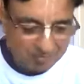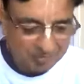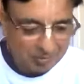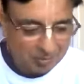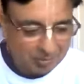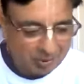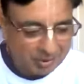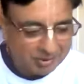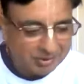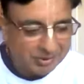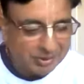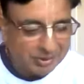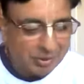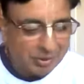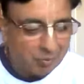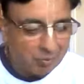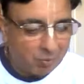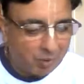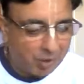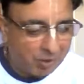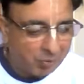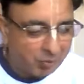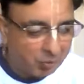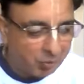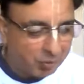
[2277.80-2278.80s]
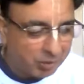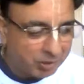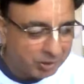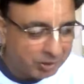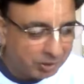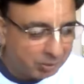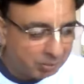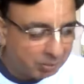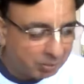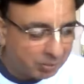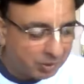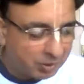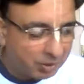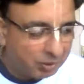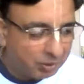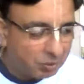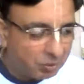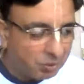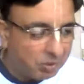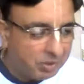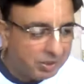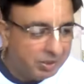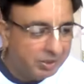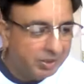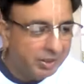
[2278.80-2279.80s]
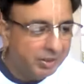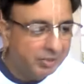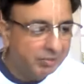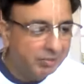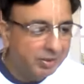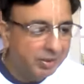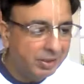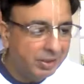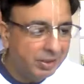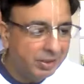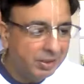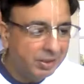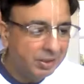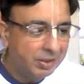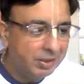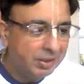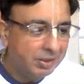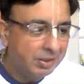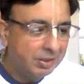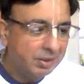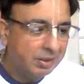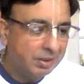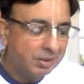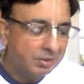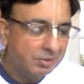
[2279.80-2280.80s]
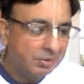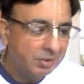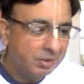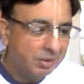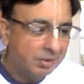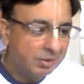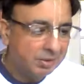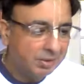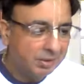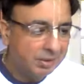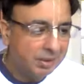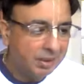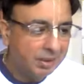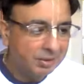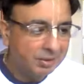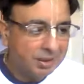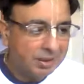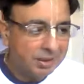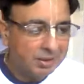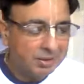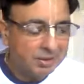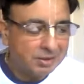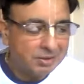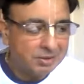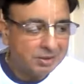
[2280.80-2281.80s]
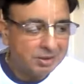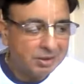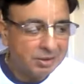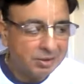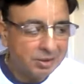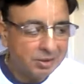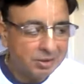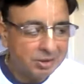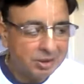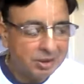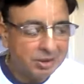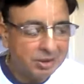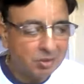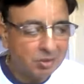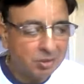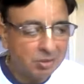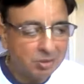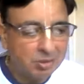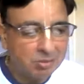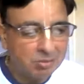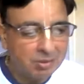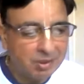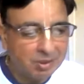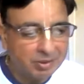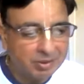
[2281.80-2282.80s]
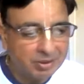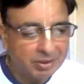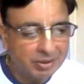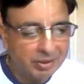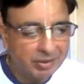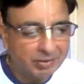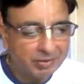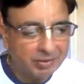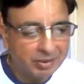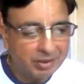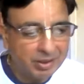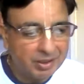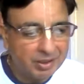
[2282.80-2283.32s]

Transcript: might say why we worship Tulsi Devi. Well, you know, that's she's also Bhakti Devi,